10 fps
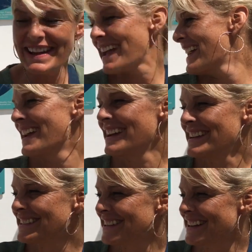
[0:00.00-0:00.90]

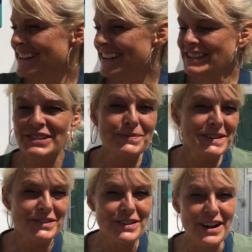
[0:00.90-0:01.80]
and uh, it's three
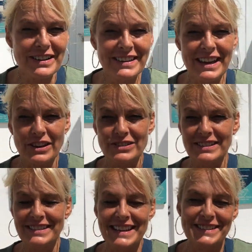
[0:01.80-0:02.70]
o'clock. Actually,
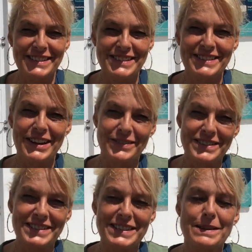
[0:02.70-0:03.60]
the dentist
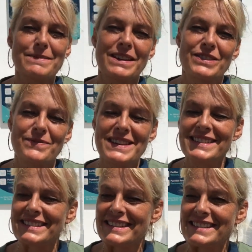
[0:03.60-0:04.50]
agreed to take me at three
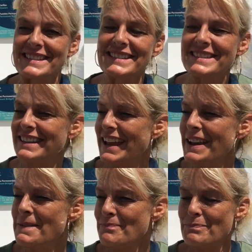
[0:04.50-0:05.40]
instead of six today,
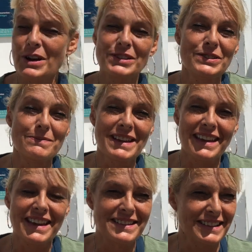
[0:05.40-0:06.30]
assuming a
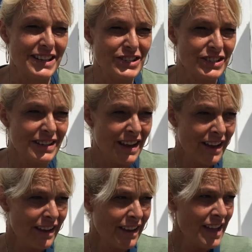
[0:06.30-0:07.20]
cancellation.
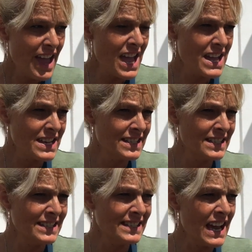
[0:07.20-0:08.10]

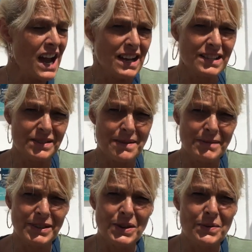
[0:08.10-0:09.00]
And yeah, so I'm
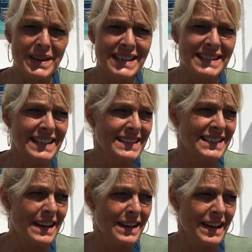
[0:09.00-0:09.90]
gonna go in and
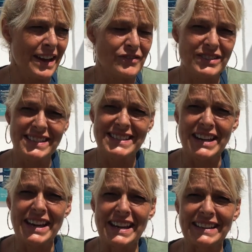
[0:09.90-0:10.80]
I have to
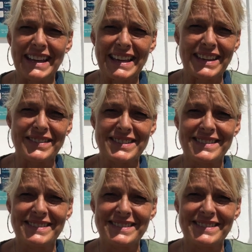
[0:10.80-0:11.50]
decide like. If jump,